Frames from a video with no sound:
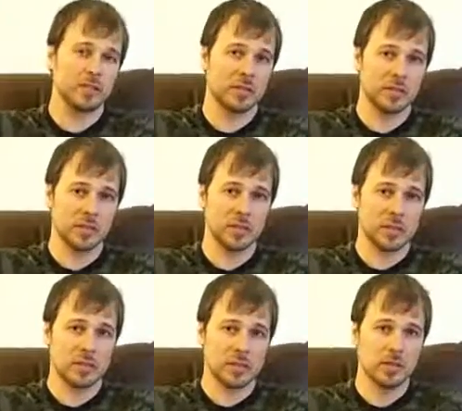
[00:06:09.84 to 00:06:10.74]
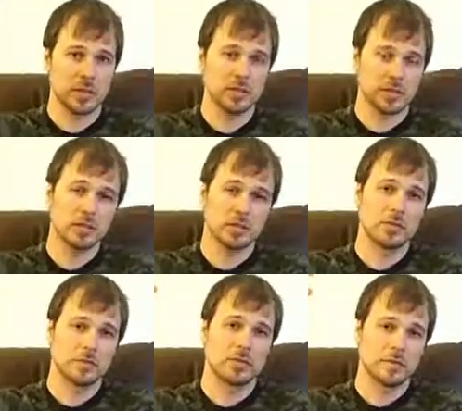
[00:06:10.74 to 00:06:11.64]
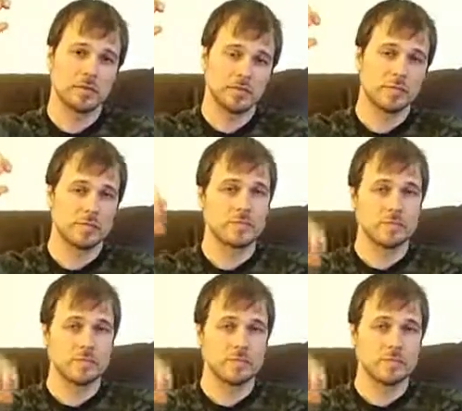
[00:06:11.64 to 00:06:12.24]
Nobody speaks.